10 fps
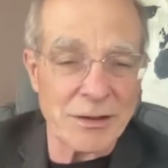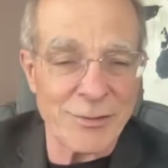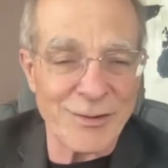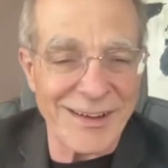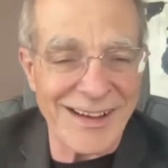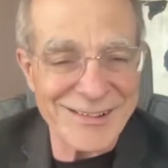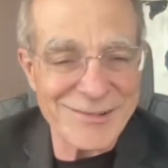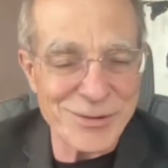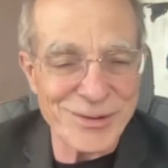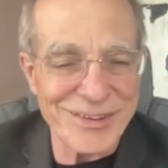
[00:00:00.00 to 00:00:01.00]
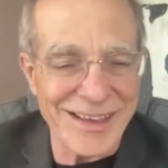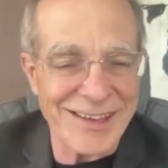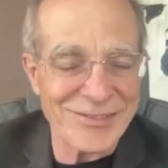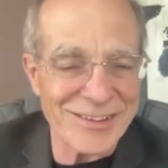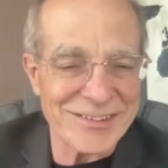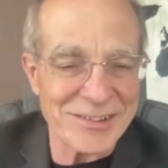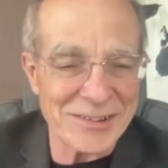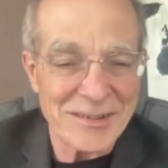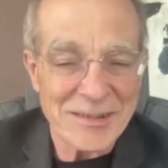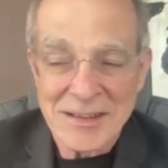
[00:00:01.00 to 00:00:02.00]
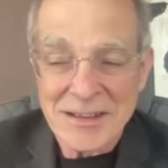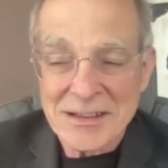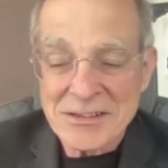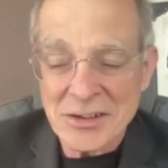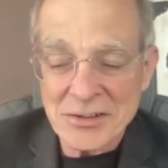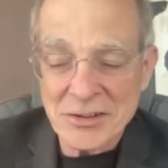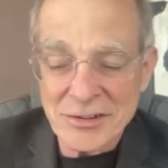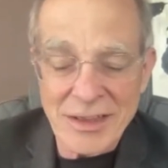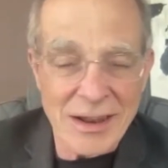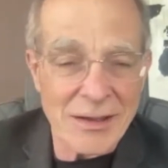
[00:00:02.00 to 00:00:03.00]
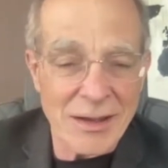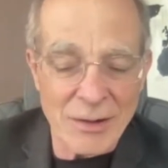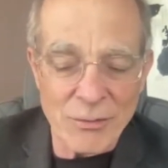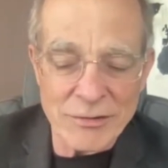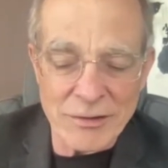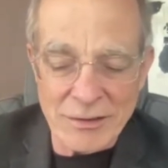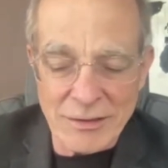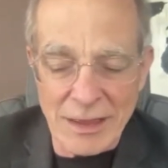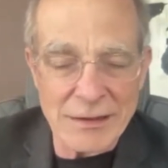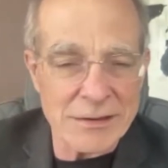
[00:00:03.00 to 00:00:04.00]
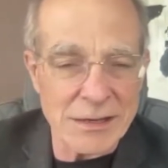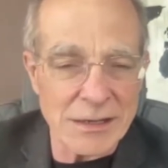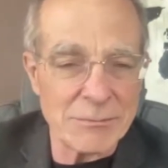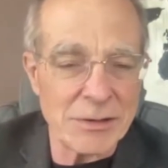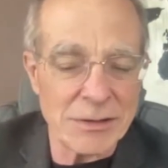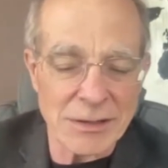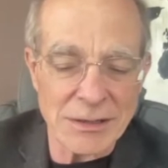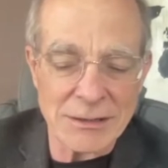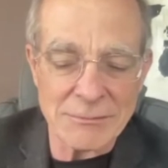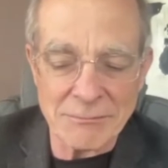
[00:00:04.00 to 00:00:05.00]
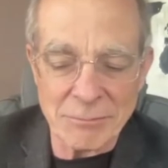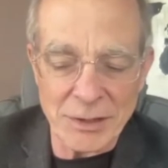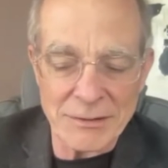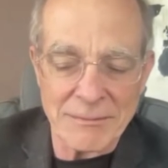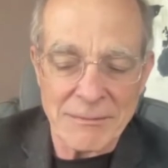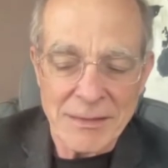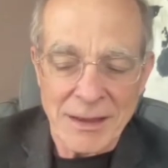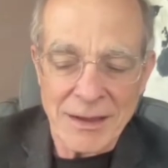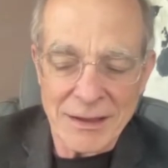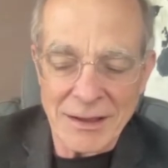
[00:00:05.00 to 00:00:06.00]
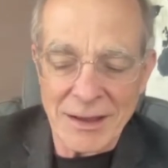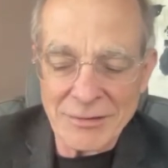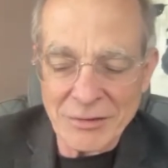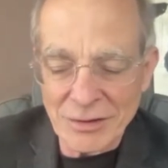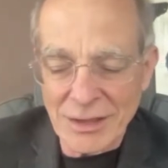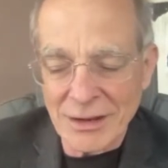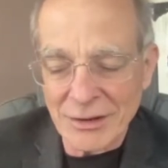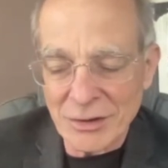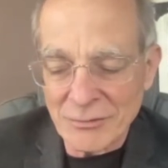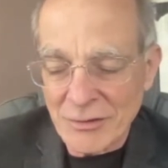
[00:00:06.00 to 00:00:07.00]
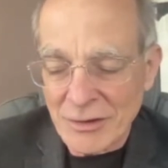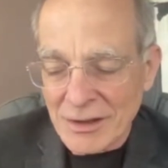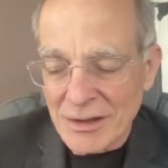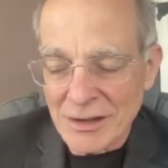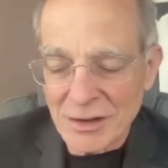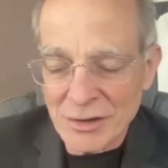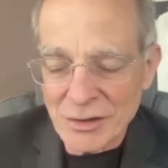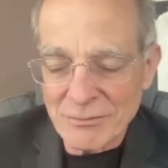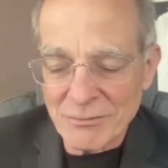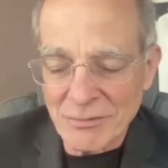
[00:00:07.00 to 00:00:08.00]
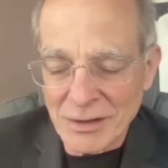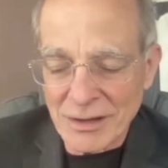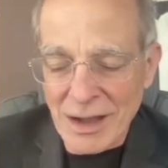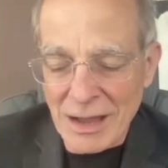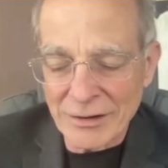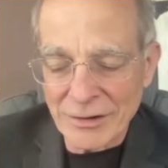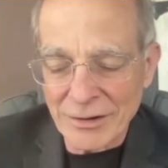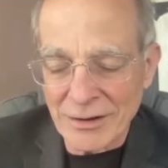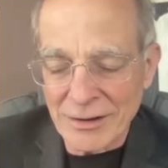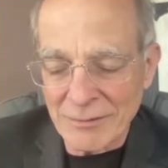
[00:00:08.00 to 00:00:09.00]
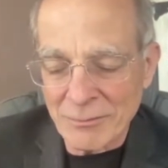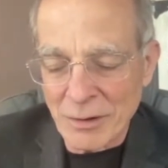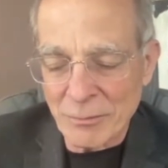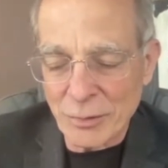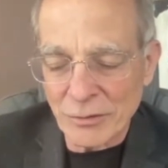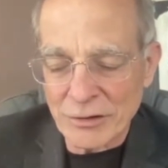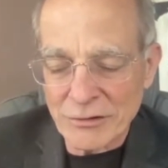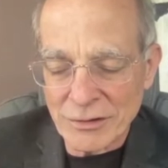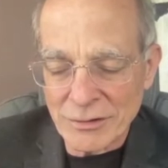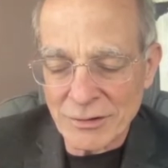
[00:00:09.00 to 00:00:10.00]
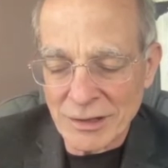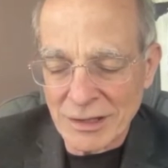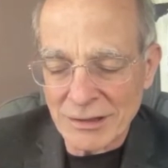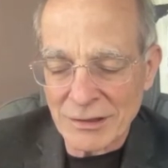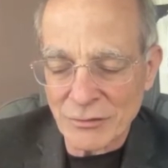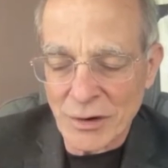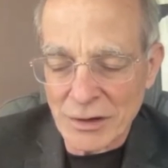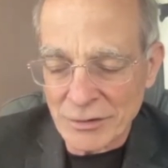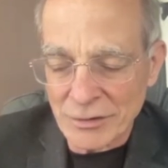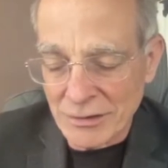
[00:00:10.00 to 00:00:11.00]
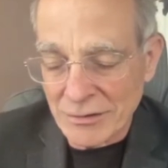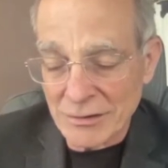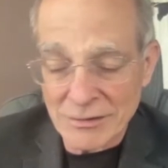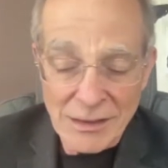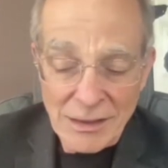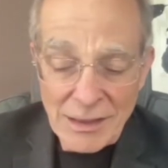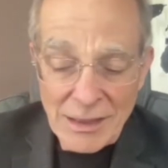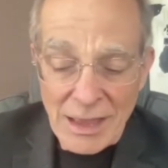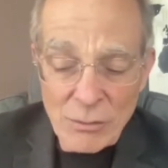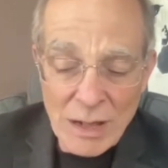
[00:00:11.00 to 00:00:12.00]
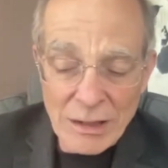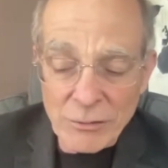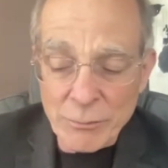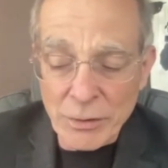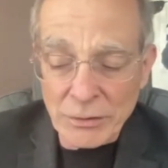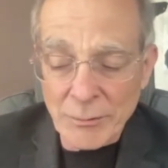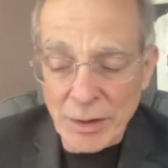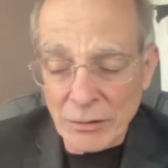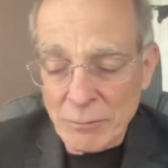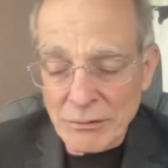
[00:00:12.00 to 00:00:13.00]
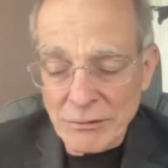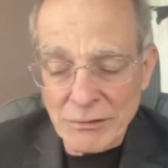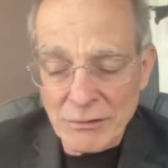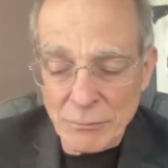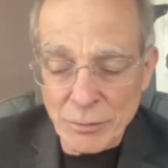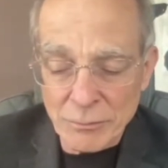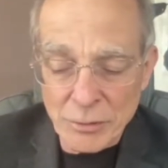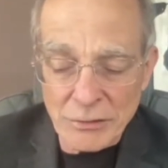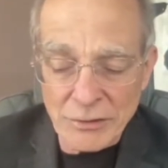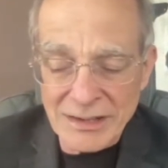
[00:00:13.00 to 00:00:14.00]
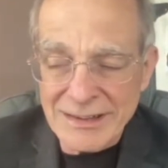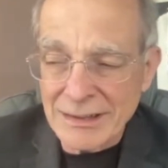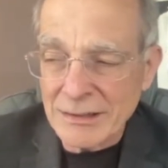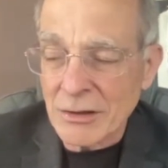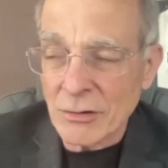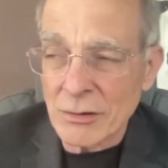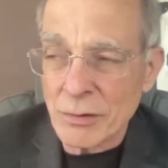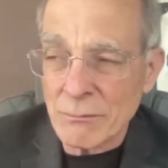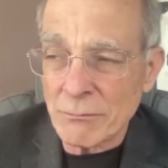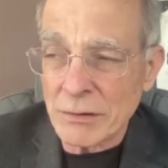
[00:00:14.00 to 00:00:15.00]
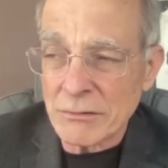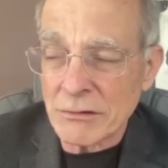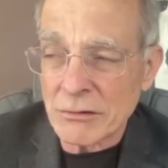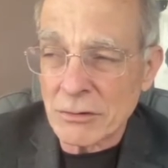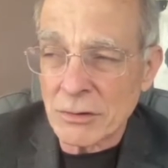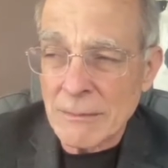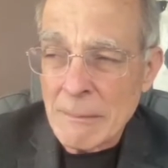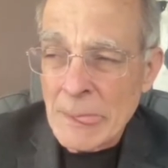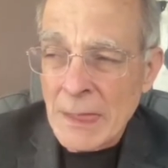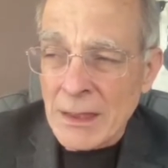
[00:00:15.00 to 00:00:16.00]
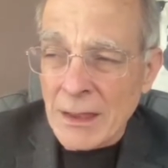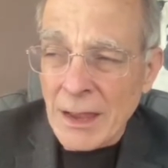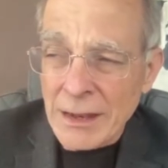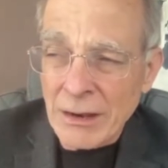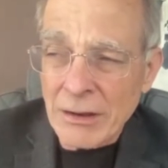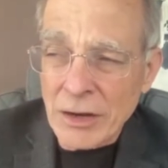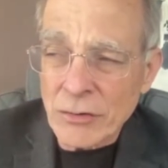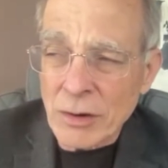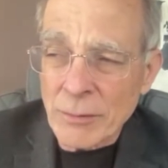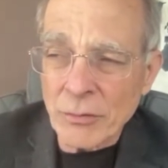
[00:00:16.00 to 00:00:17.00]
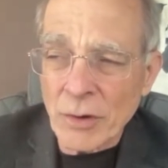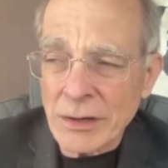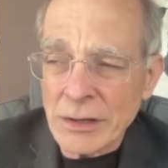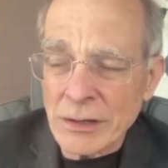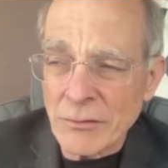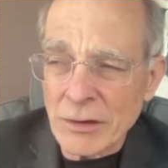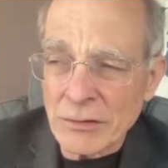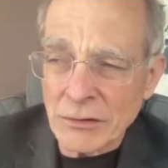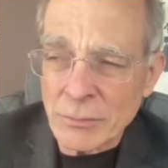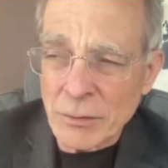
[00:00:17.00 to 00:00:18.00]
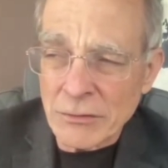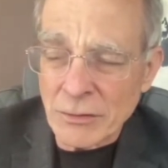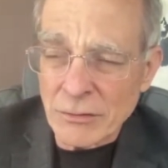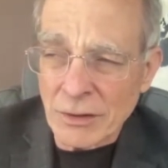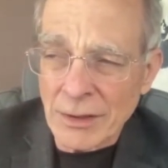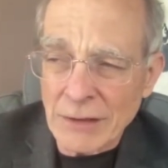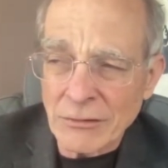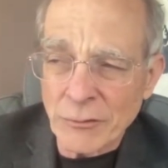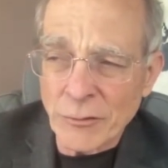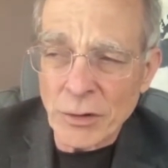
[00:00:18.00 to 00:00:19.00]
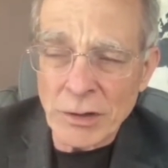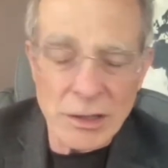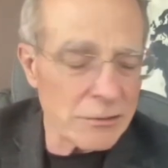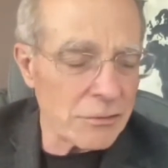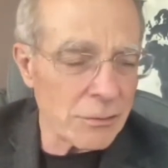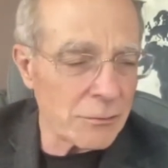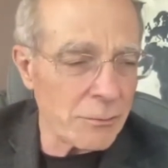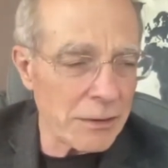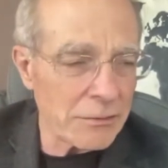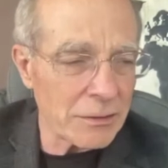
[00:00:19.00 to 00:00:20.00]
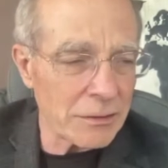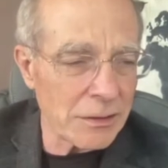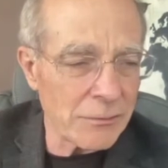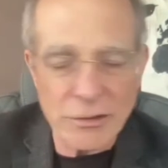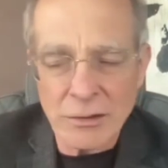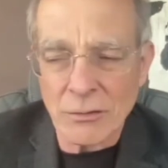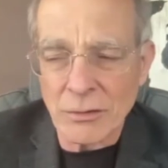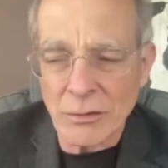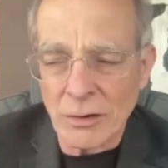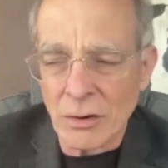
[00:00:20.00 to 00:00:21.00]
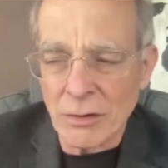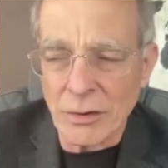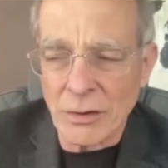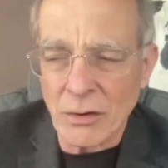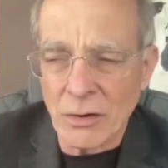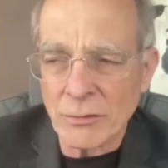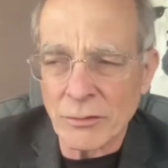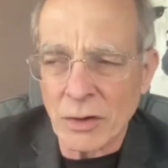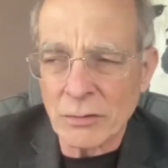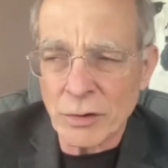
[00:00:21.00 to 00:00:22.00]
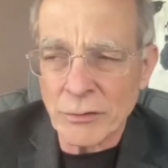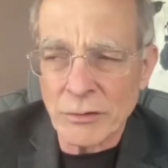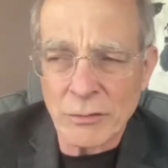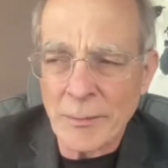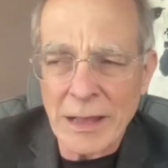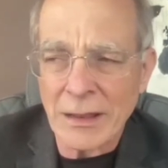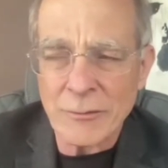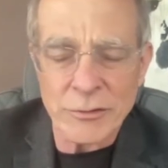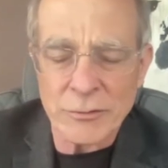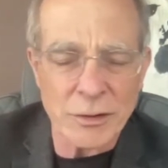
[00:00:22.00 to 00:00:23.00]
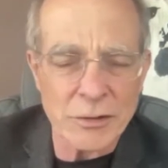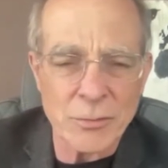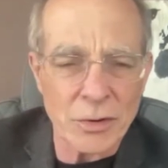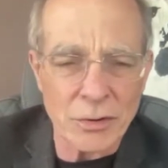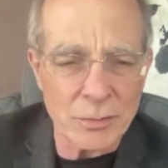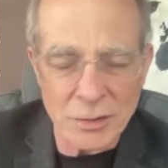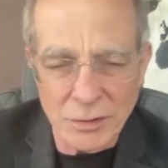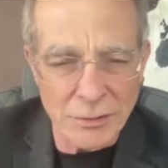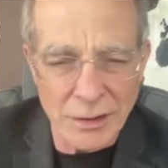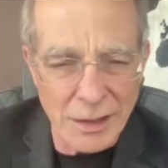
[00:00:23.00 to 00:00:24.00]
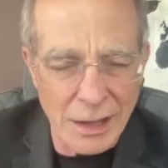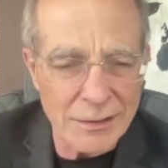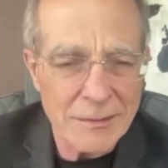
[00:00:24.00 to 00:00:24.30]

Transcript: of entrepreneurs have it. So it turns out I wasn't that dumb, but I certainly had a good honor, a privilege to get this far doing these things. And while I was building my own businesses, Brooke, because I didn't go to business school, and I grew up a rugged individualist because I was the last of 4 kids who was basically, you've seen the Home Alone movies. Well, my life was much more Home Alone than that.